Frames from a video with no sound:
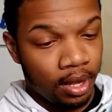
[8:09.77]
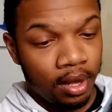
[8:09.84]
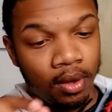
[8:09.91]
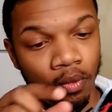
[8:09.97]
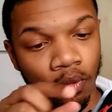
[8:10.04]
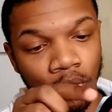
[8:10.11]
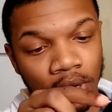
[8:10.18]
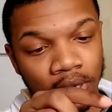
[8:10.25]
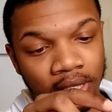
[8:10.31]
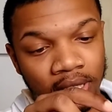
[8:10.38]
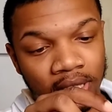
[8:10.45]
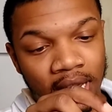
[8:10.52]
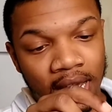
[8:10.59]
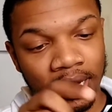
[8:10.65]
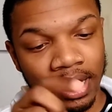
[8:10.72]
And one
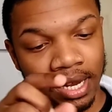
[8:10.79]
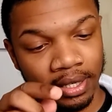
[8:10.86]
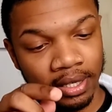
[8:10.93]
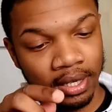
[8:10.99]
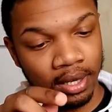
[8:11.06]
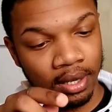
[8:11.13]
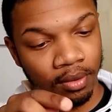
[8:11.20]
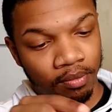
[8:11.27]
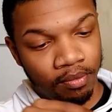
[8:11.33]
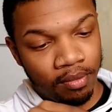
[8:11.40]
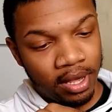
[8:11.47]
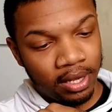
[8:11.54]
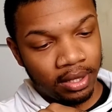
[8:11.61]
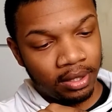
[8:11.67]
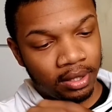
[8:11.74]
design I did
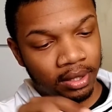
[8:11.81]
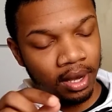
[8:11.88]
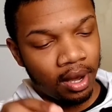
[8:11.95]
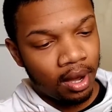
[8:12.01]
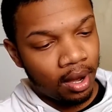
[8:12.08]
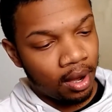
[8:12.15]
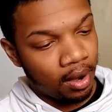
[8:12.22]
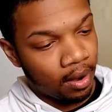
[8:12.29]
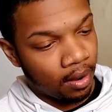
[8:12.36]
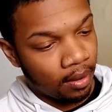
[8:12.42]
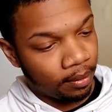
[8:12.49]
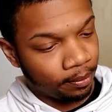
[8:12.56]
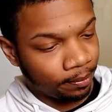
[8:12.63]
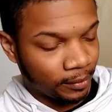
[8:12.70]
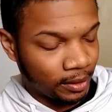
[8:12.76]
miss,
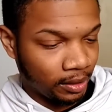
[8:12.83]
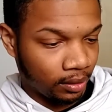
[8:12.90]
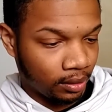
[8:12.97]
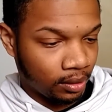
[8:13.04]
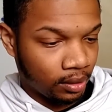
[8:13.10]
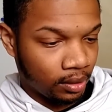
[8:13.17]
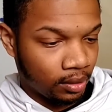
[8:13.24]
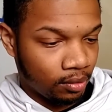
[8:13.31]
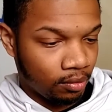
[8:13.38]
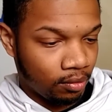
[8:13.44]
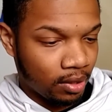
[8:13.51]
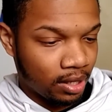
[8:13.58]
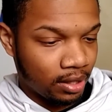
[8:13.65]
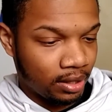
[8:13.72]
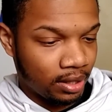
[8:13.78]

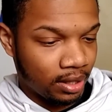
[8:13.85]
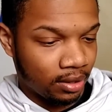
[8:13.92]
what is